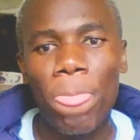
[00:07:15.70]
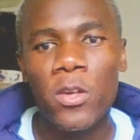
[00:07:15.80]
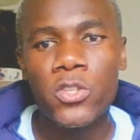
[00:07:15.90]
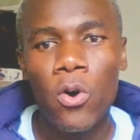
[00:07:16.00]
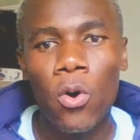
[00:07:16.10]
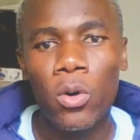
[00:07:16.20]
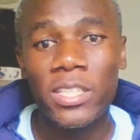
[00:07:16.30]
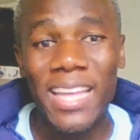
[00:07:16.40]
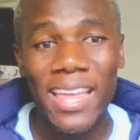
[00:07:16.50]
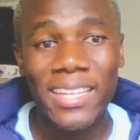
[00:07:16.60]
So
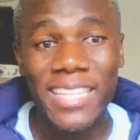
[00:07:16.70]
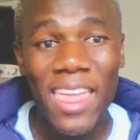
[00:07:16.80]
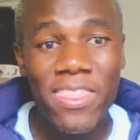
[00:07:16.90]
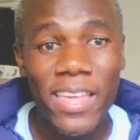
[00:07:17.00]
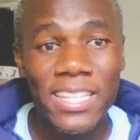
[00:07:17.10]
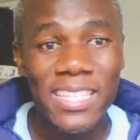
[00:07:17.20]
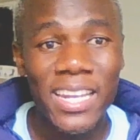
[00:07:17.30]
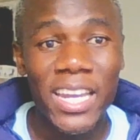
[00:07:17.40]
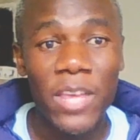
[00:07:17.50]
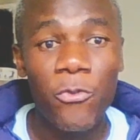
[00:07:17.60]
death is
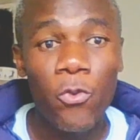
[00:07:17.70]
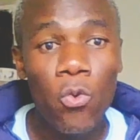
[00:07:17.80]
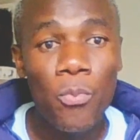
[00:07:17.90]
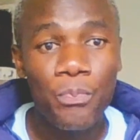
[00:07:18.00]
rifu.